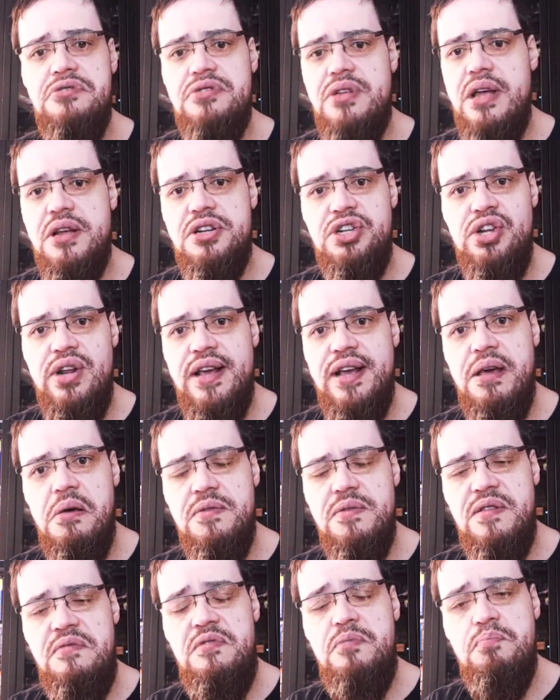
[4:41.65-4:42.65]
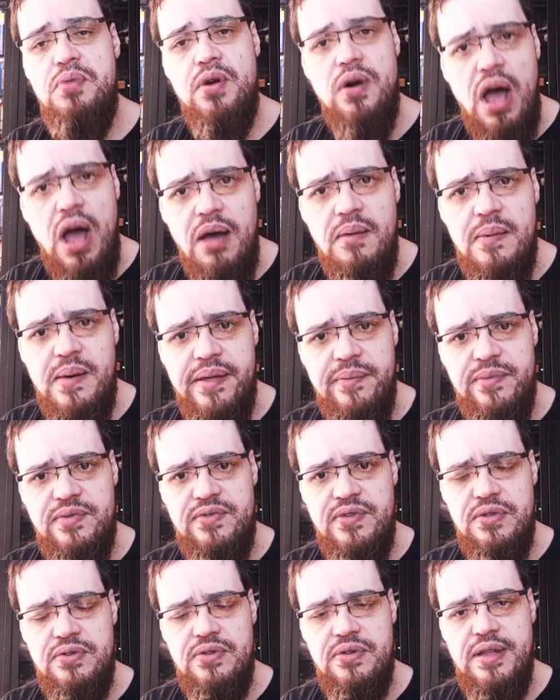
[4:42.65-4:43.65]
actually causes
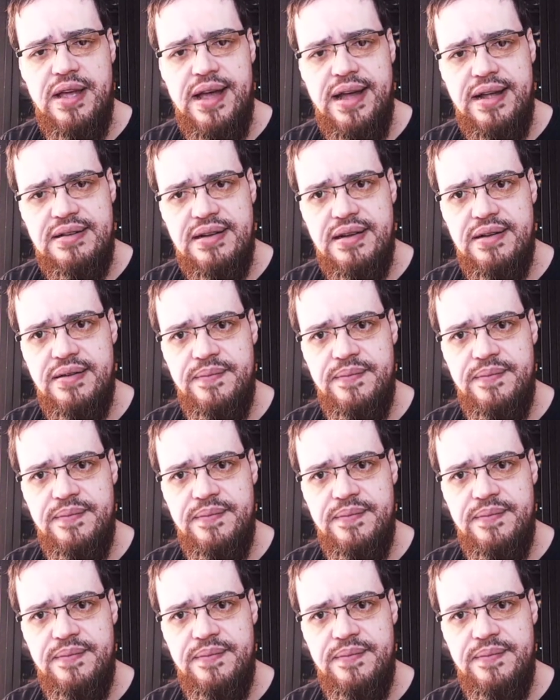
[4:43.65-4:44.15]
problems into that